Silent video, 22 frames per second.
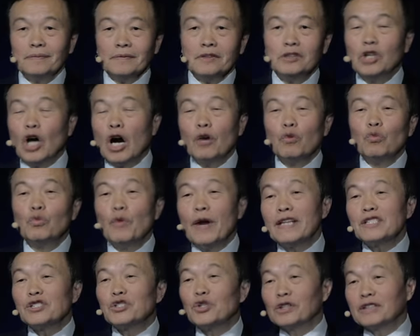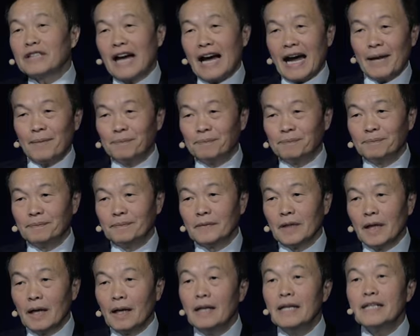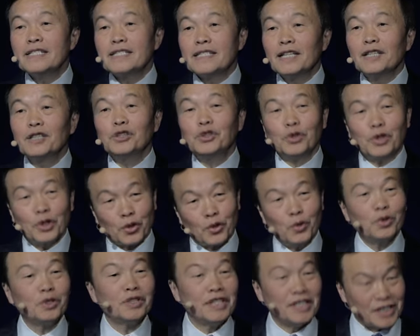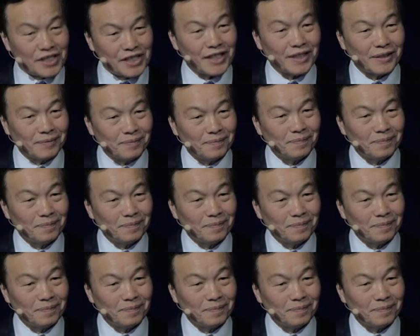don't waste your time. Listen to the good teaching.